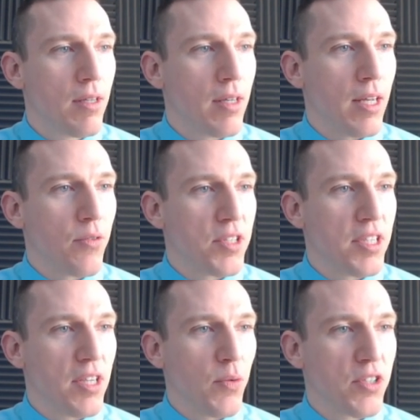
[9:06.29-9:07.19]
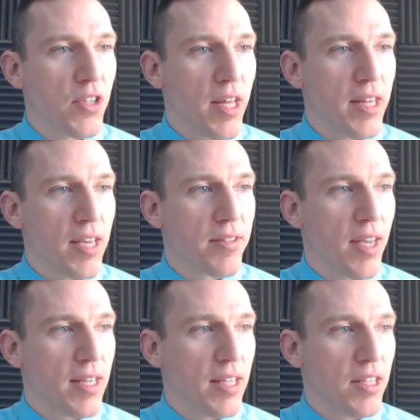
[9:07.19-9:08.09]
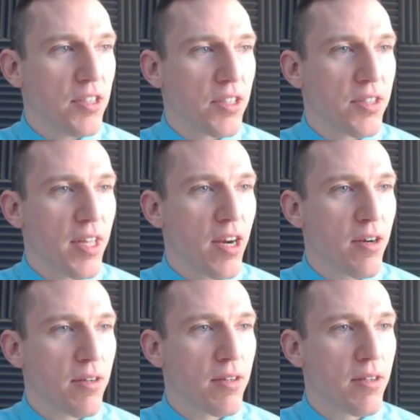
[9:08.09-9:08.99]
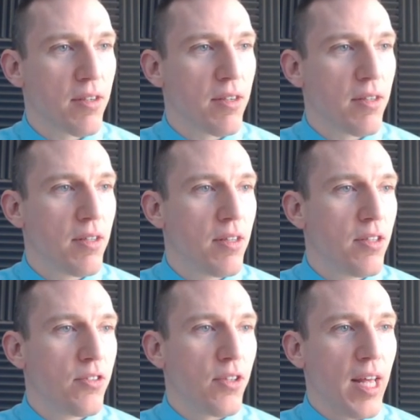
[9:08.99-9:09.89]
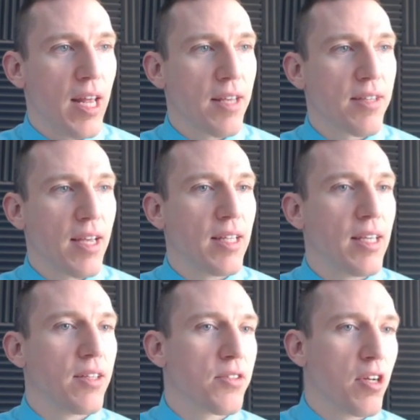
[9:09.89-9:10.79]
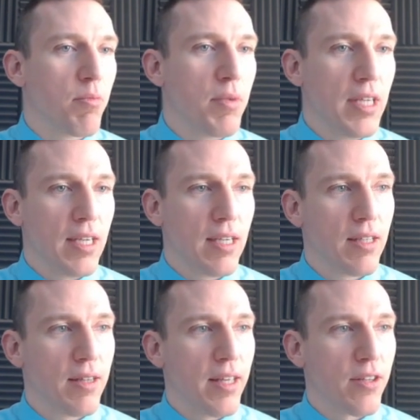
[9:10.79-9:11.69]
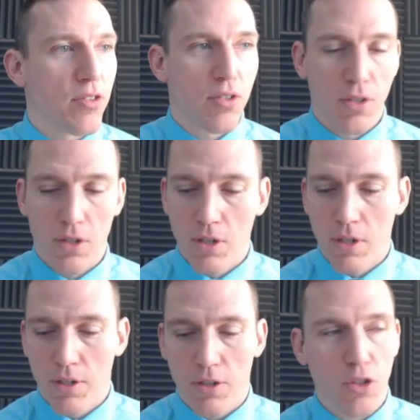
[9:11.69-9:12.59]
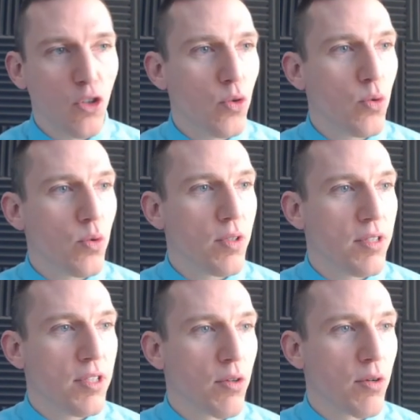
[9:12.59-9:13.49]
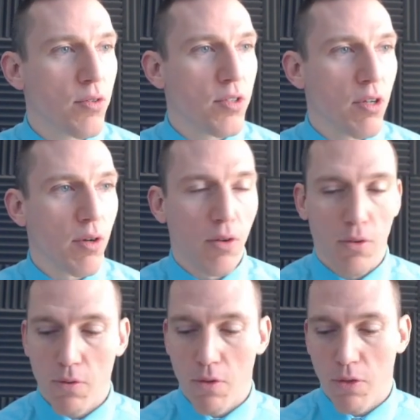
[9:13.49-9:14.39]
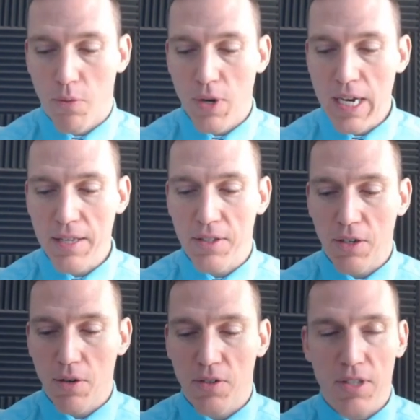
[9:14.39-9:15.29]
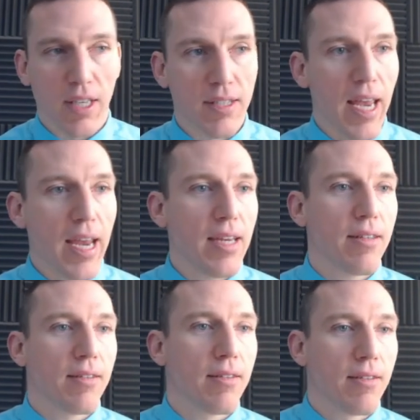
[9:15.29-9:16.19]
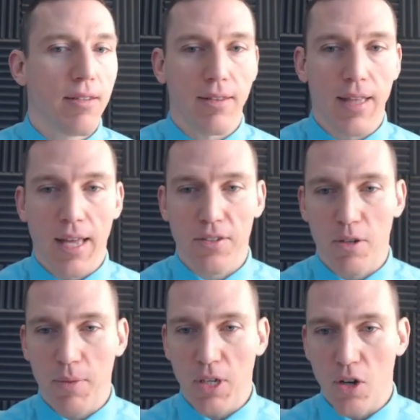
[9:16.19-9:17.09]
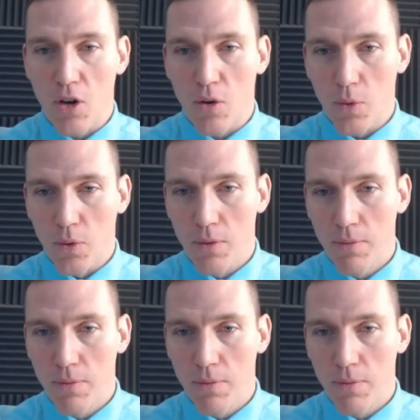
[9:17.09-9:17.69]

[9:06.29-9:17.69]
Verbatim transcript: And we see we saw the SID just there. So that SID is gonna be this 2003068. That's going to be our rule.